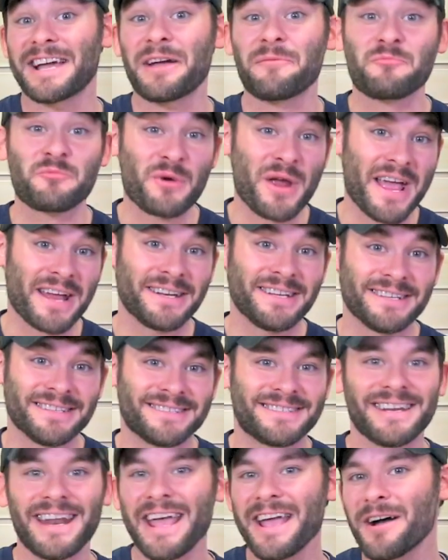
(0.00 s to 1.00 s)
I'm Randy
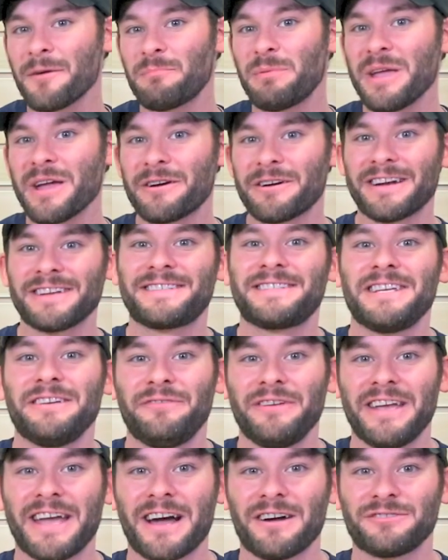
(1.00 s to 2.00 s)
and today on BRS
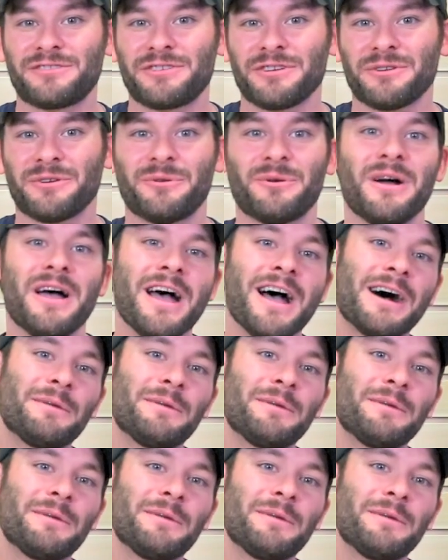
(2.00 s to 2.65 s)
TV How To,